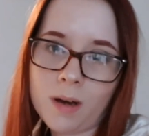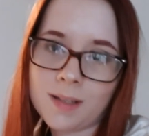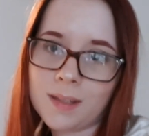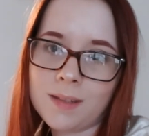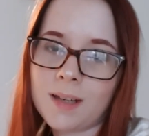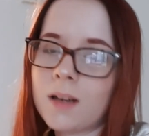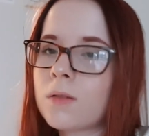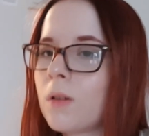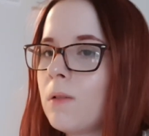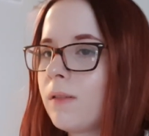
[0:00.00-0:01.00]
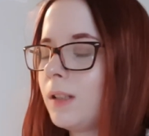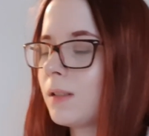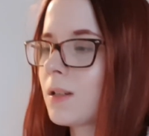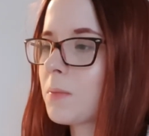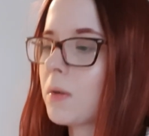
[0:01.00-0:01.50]
I decided to go with
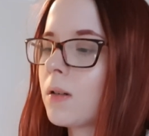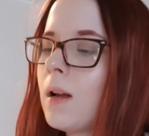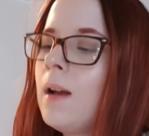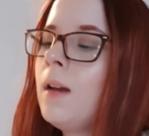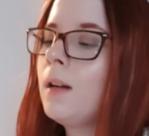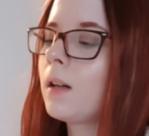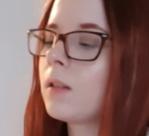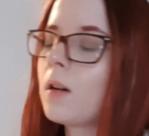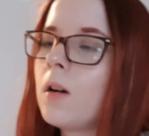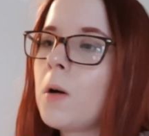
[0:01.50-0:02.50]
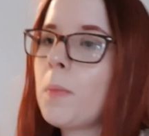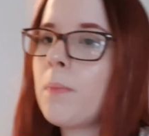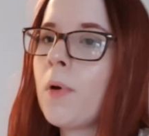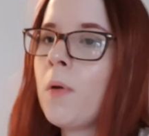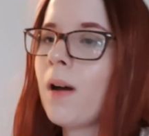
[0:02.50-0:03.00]
heels, but gonna
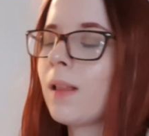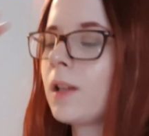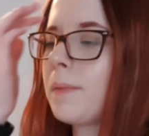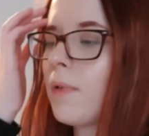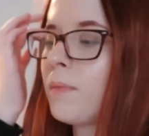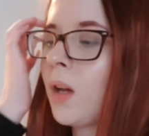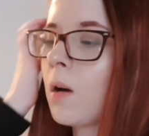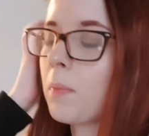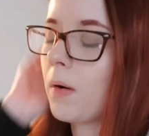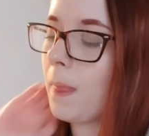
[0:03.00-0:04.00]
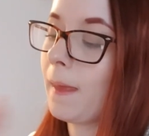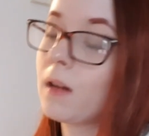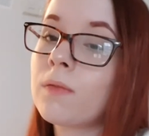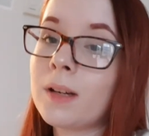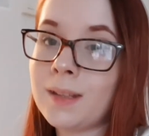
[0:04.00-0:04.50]
put a little bit of makeup on,
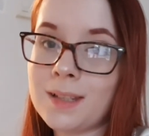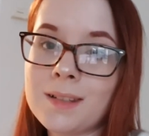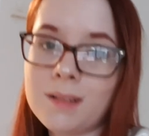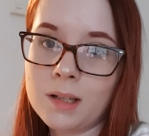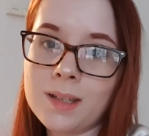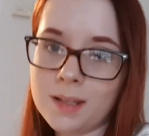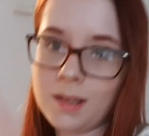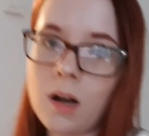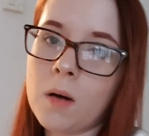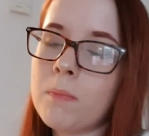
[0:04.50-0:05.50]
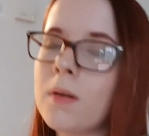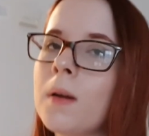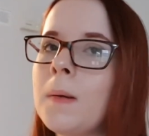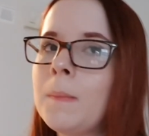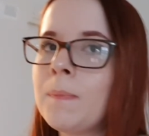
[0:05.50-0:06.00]
like fix this up,
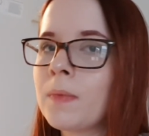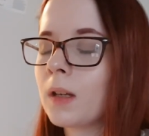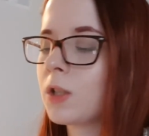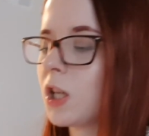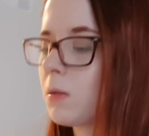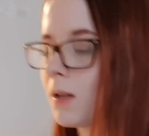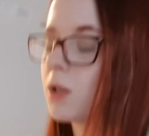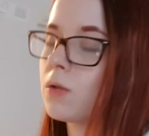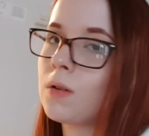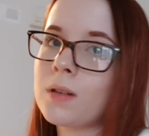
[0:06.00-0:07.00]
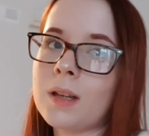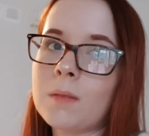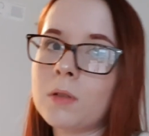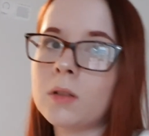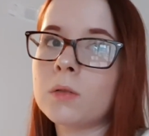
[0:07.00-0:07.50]
change my shoes, and
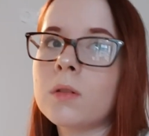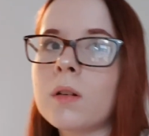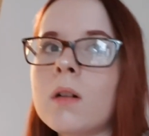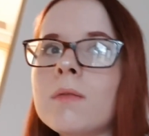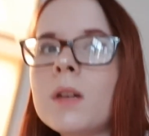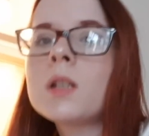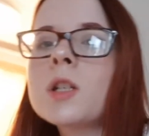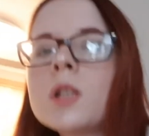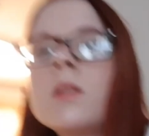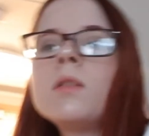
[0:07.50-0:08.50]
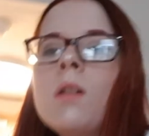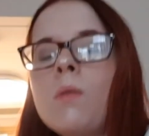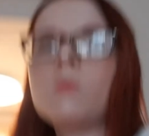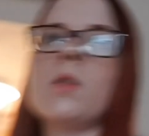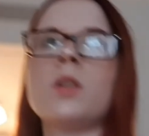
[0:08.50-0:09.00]
I'm gonna go to the convention,
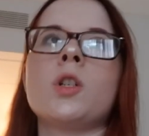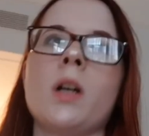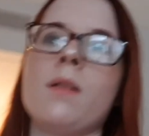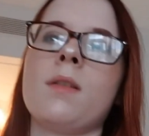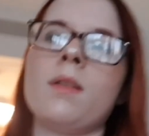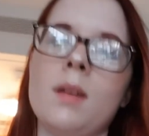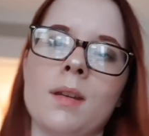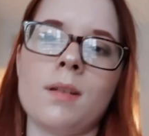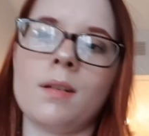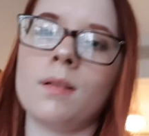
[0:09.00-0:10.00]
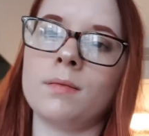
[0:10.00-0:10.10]
which I think,